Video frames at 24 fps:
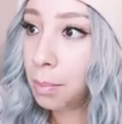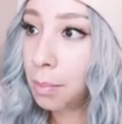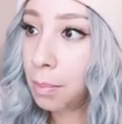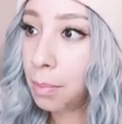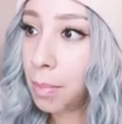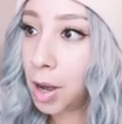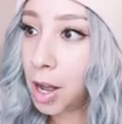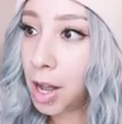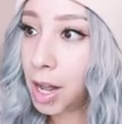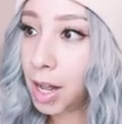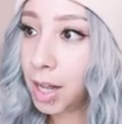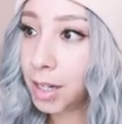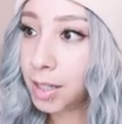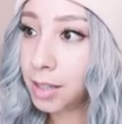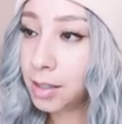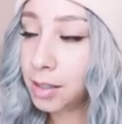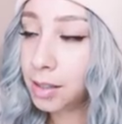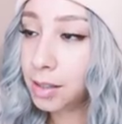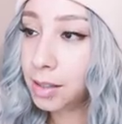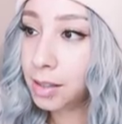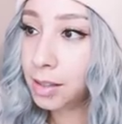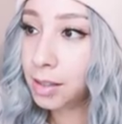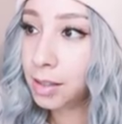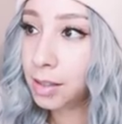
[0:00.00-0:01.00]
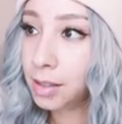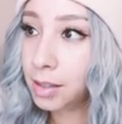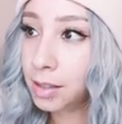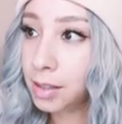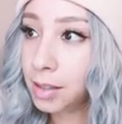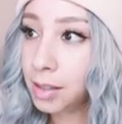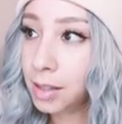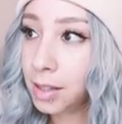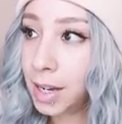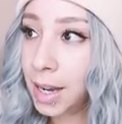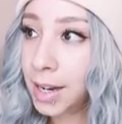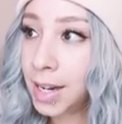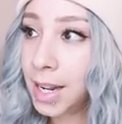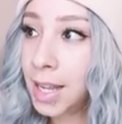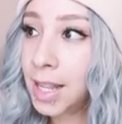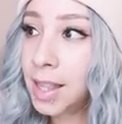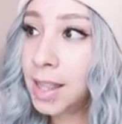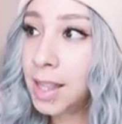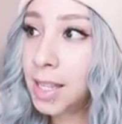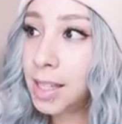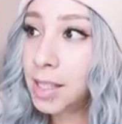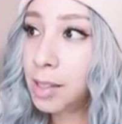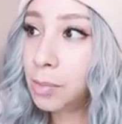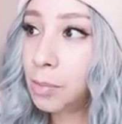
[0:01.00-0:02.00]
Mods. And
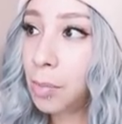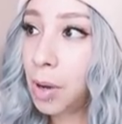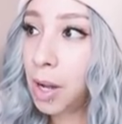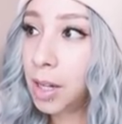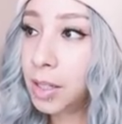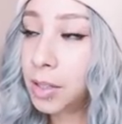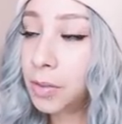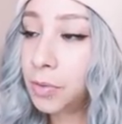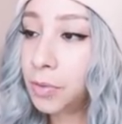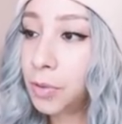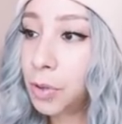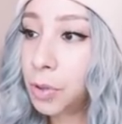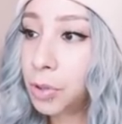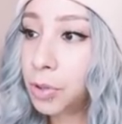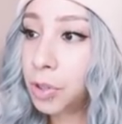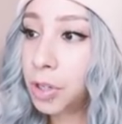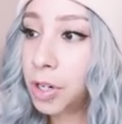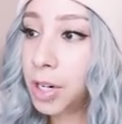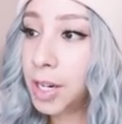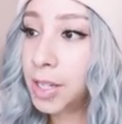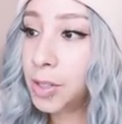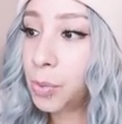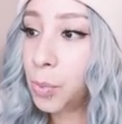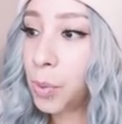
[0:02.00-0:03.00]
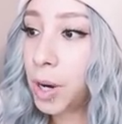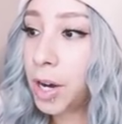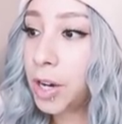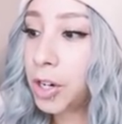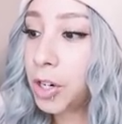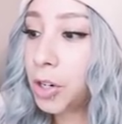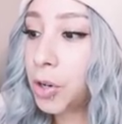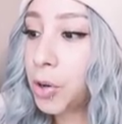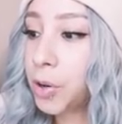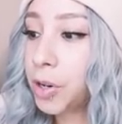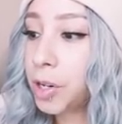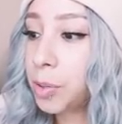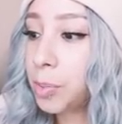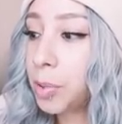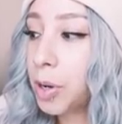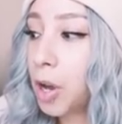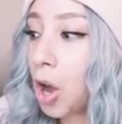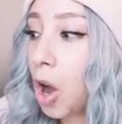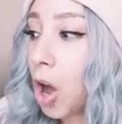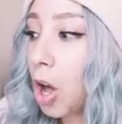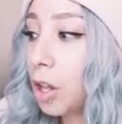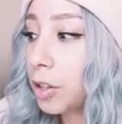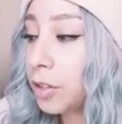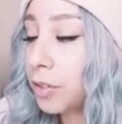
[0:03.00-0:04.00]
in this Mods folder is where you're going to
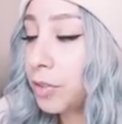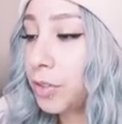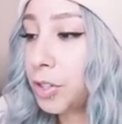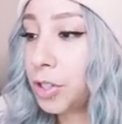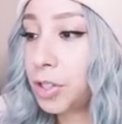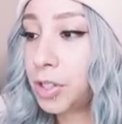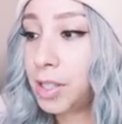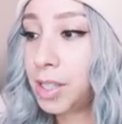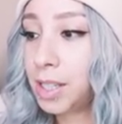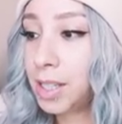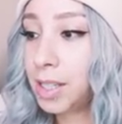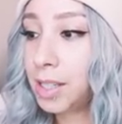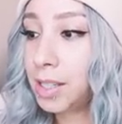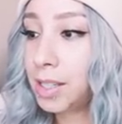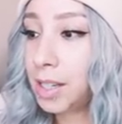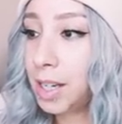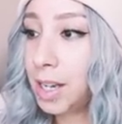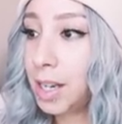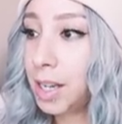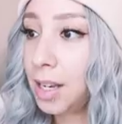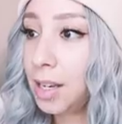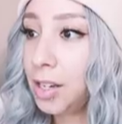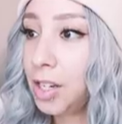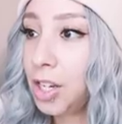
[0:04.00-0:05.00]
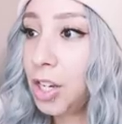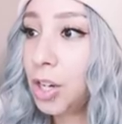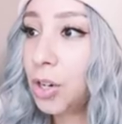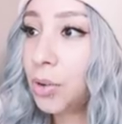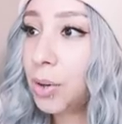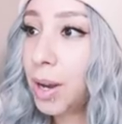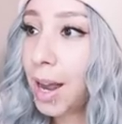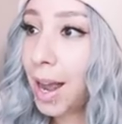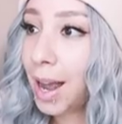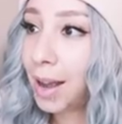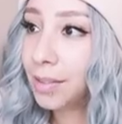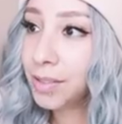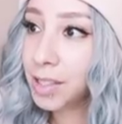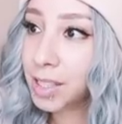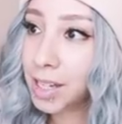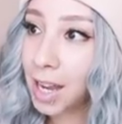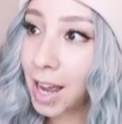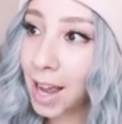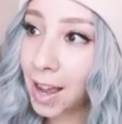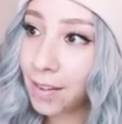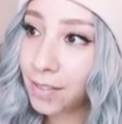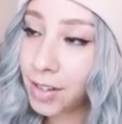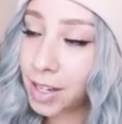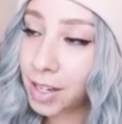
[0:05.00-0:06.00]
put all of your C C. You don't have to
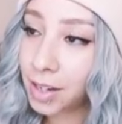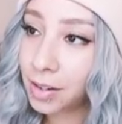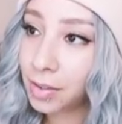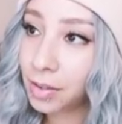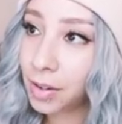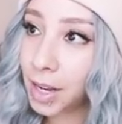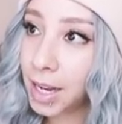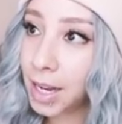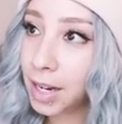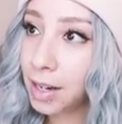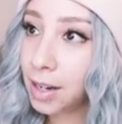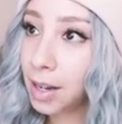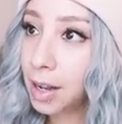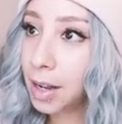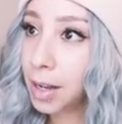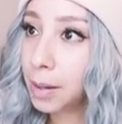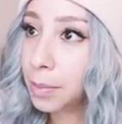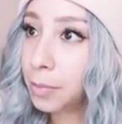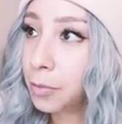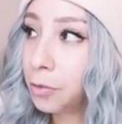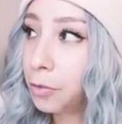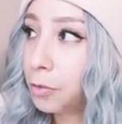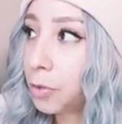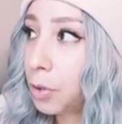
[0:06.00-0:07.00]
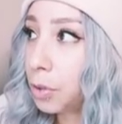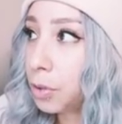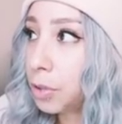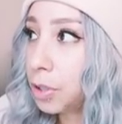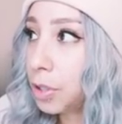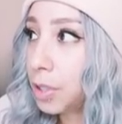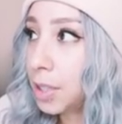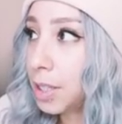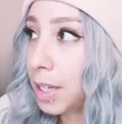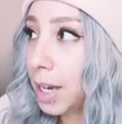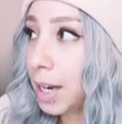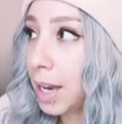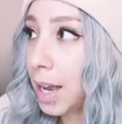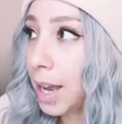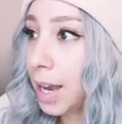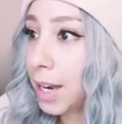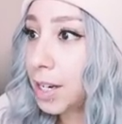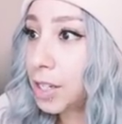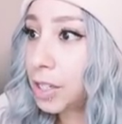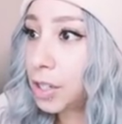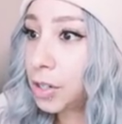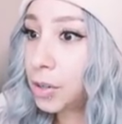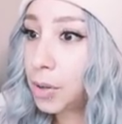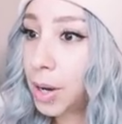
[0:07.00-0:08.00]
have it in, in um, folders like
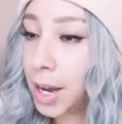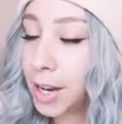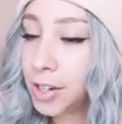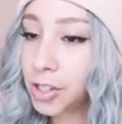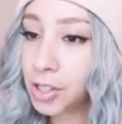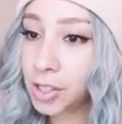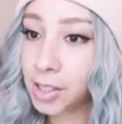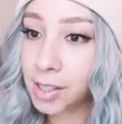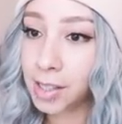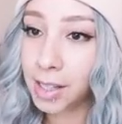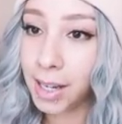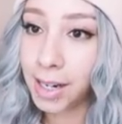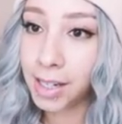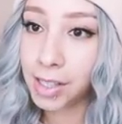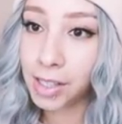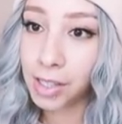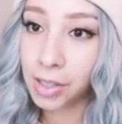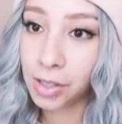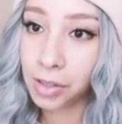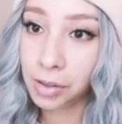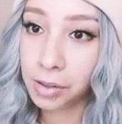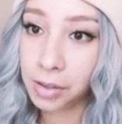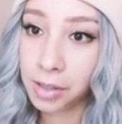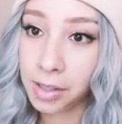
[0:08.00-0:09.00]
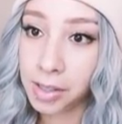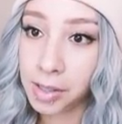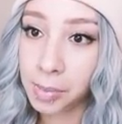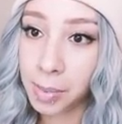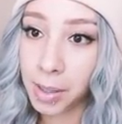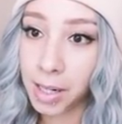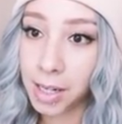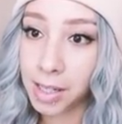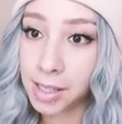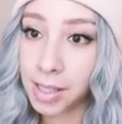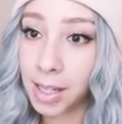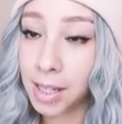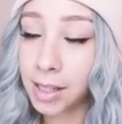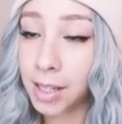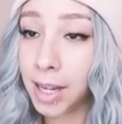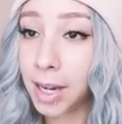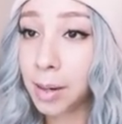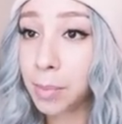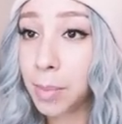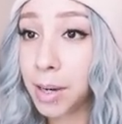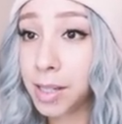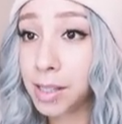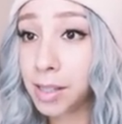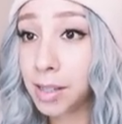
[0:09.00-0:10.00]
I do. I just like to do this because I
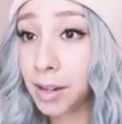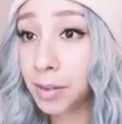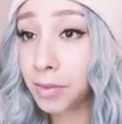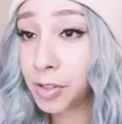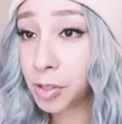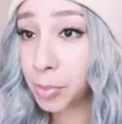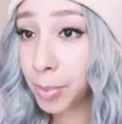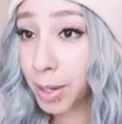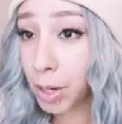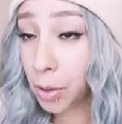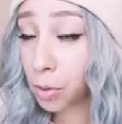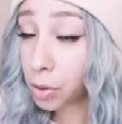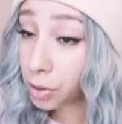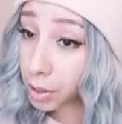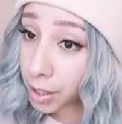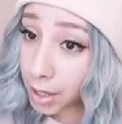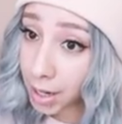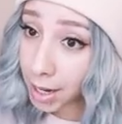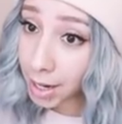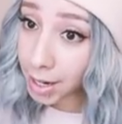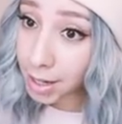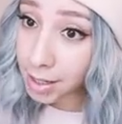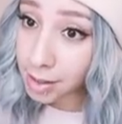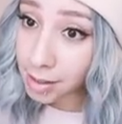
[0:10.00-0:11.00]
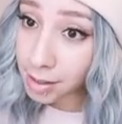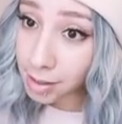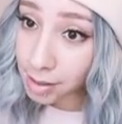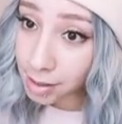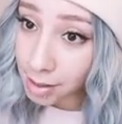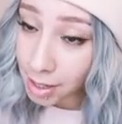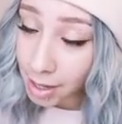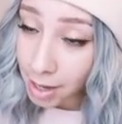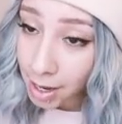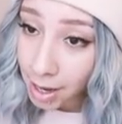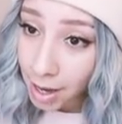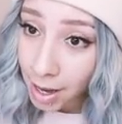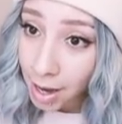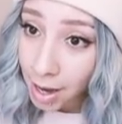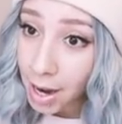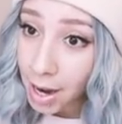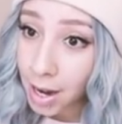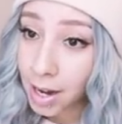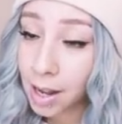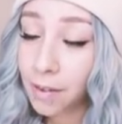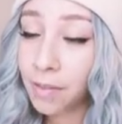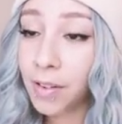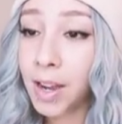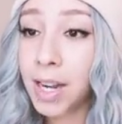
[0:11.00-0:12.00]
like my stuff to be organized.
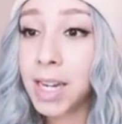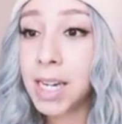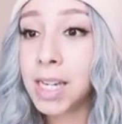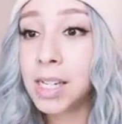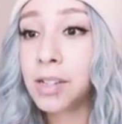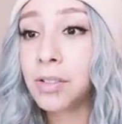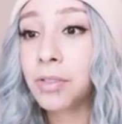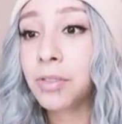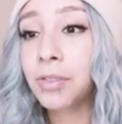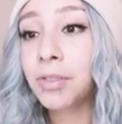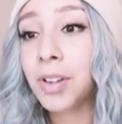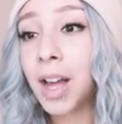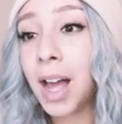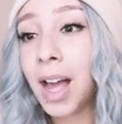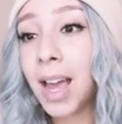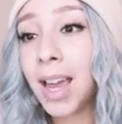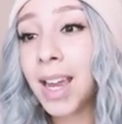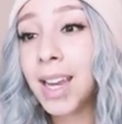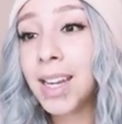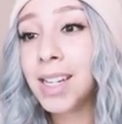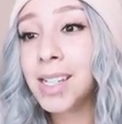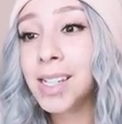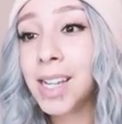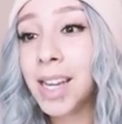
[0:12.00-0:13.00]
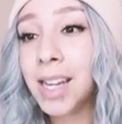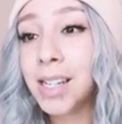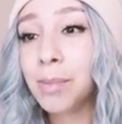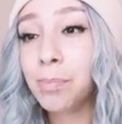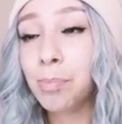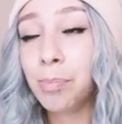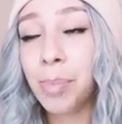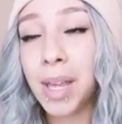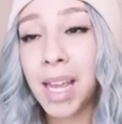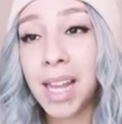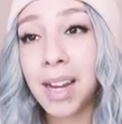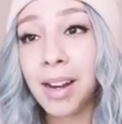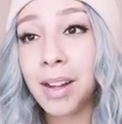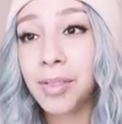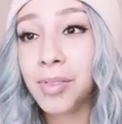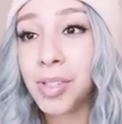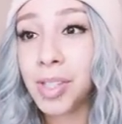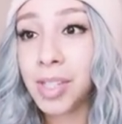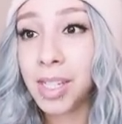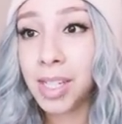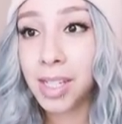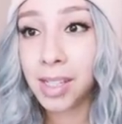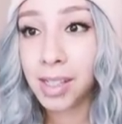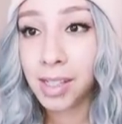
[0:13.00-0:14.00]
And if I need to find a bit of
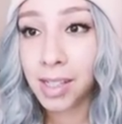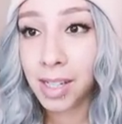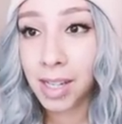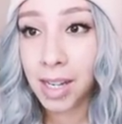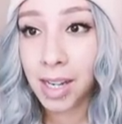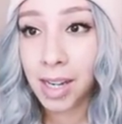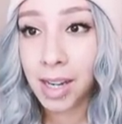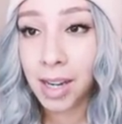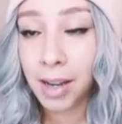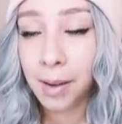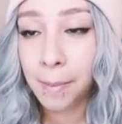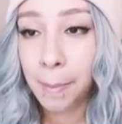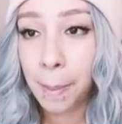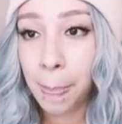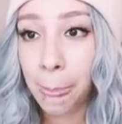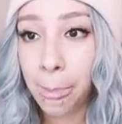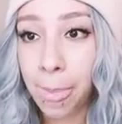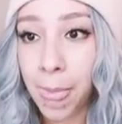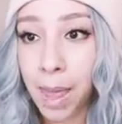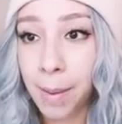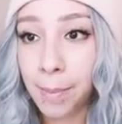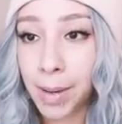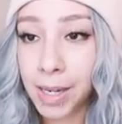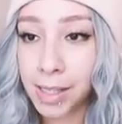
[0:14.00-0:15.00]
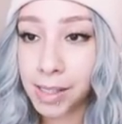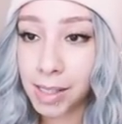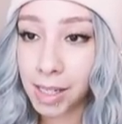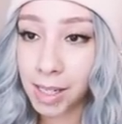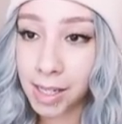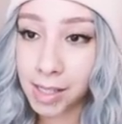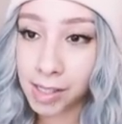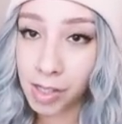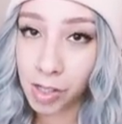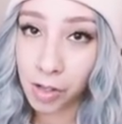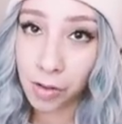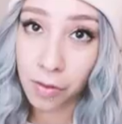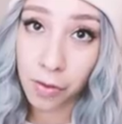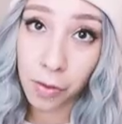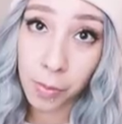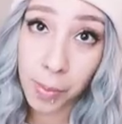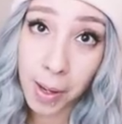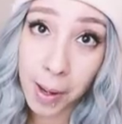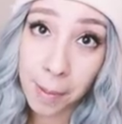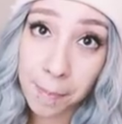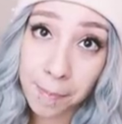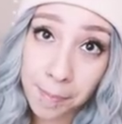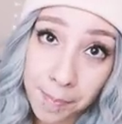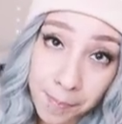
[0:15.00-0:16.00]
C C, it makes it easier for
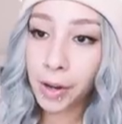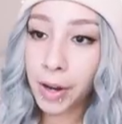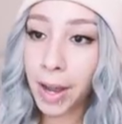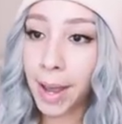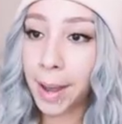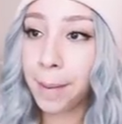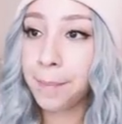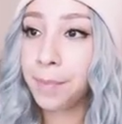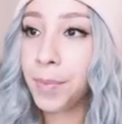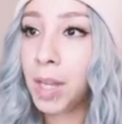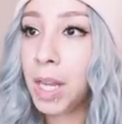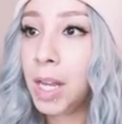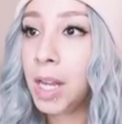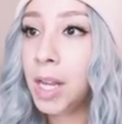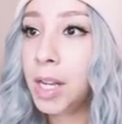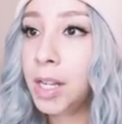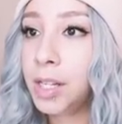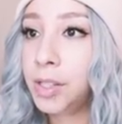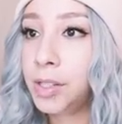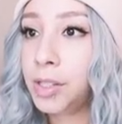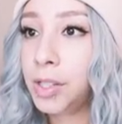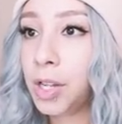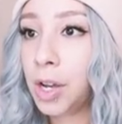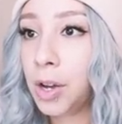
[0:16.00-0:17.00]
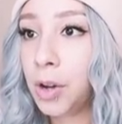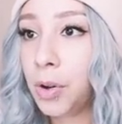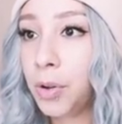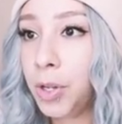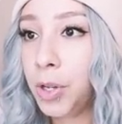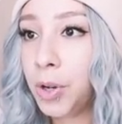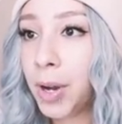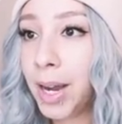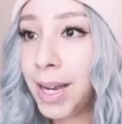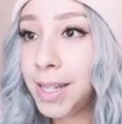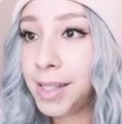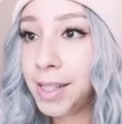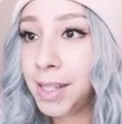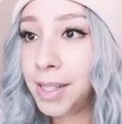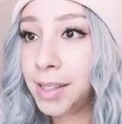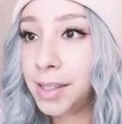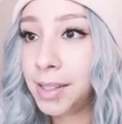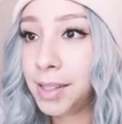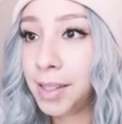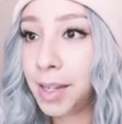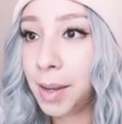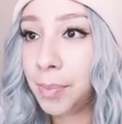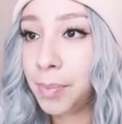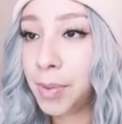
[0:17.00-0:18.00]
me. Okay, so you guys
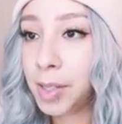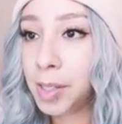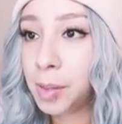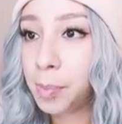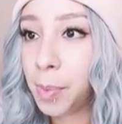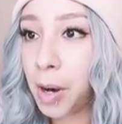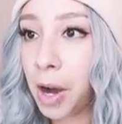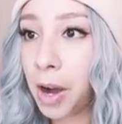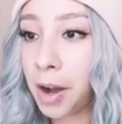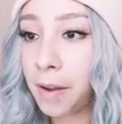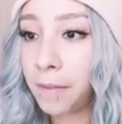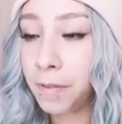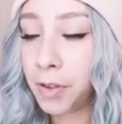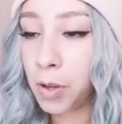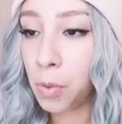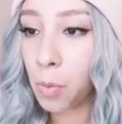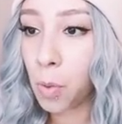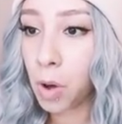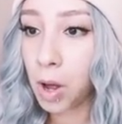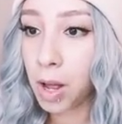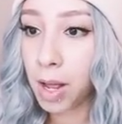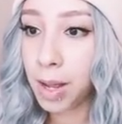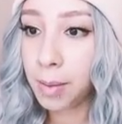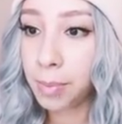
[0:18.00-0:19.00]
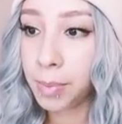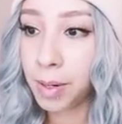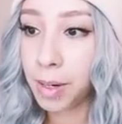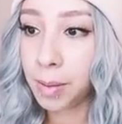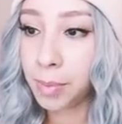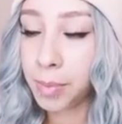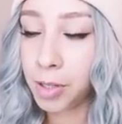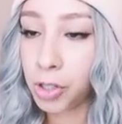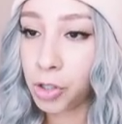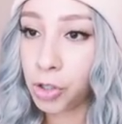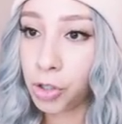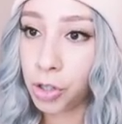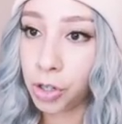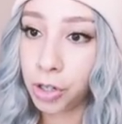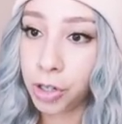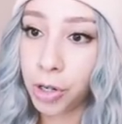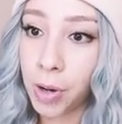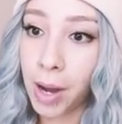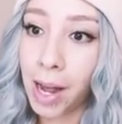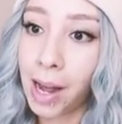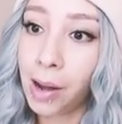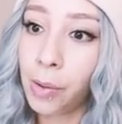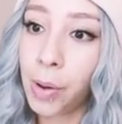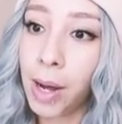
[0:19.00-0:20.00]
can skip this part if you want, but I'm gonna show
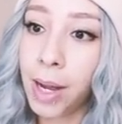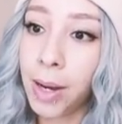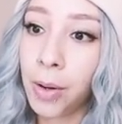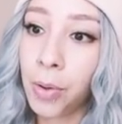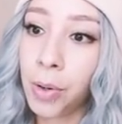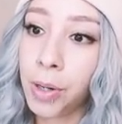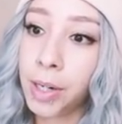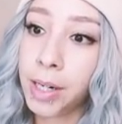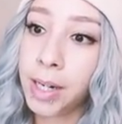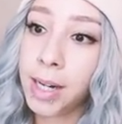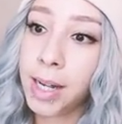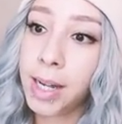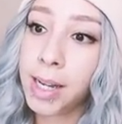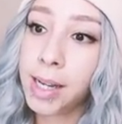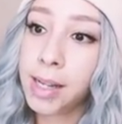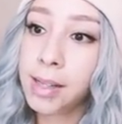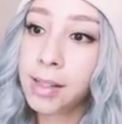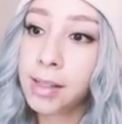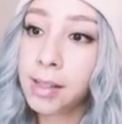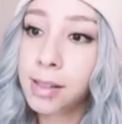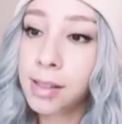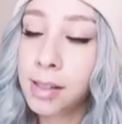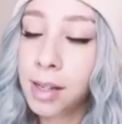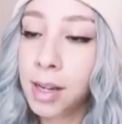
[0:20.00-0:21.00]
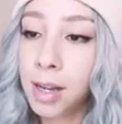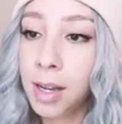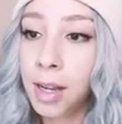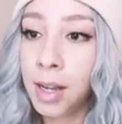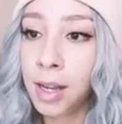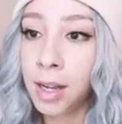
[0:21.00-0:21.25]
you how I organize.